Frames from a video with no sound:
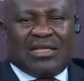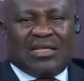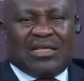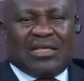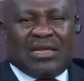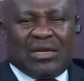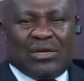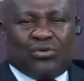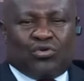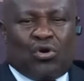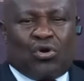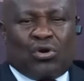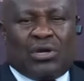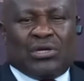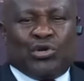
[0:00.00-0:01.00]
In
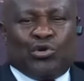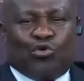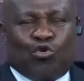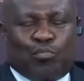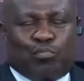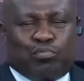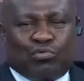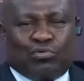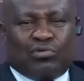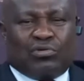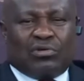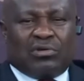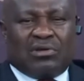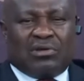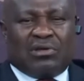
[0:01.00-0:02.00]
door go dey open,
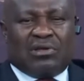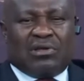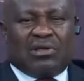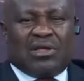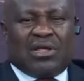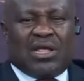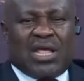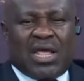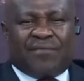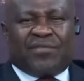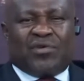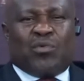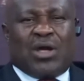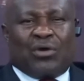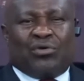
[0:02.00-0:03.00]

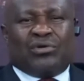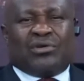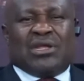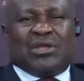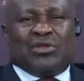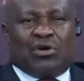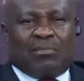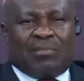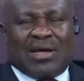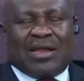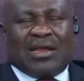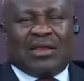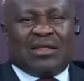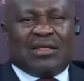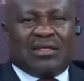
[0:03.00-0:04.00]
everywhere go dey normal,
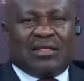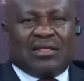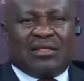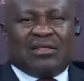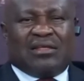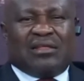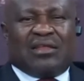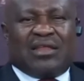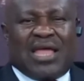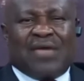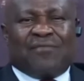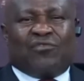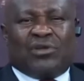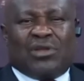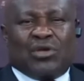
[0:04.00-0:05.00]

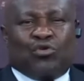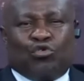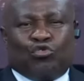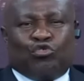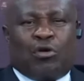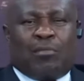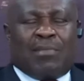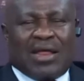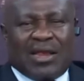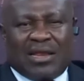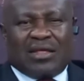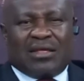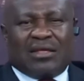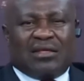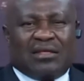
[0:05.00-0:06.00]
life go dey go normal,
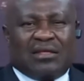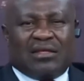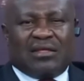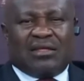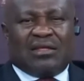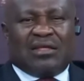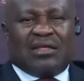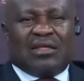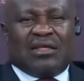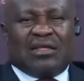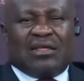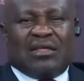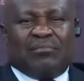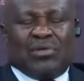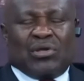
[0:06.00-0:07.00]

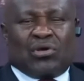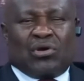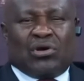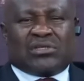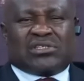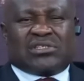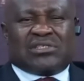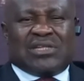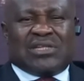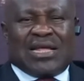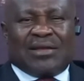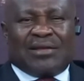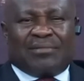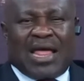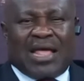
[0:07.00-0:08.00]
because now
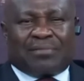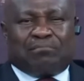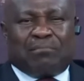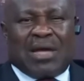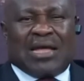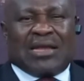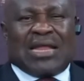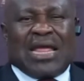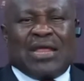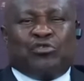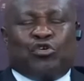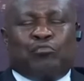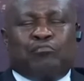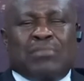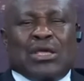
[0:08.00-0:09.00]
that man I
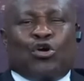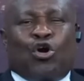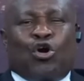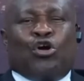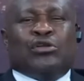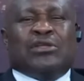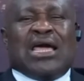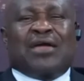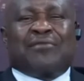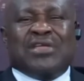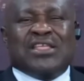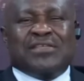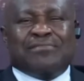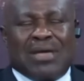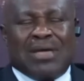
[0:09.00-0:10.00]
don't make all the
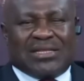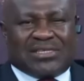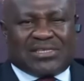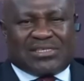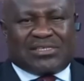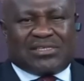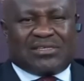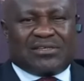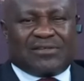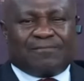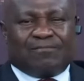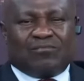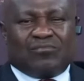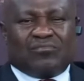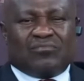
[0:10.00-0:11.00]
agreements.
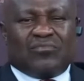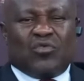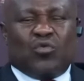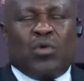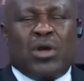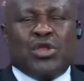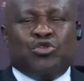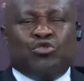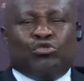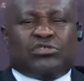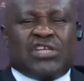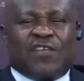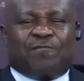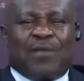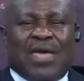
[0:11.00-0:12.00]
Wey you know
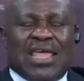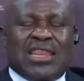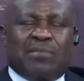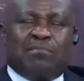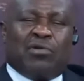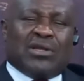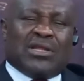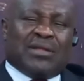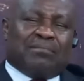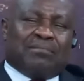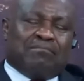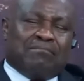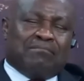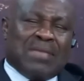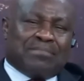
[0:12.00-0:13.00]
say if anybody
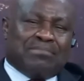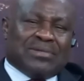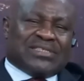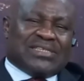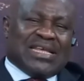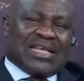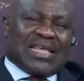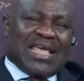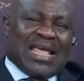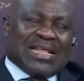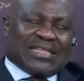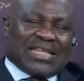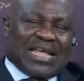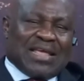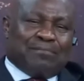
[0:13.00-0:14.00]
make mistake
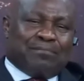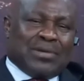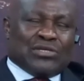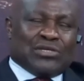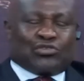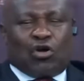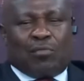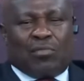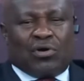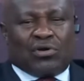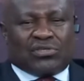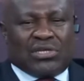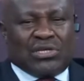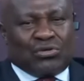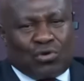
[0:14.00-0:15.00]
enter in place come
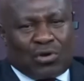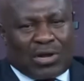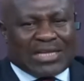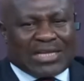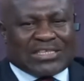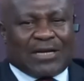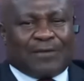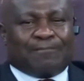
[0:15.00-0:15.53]
out, in go catch am.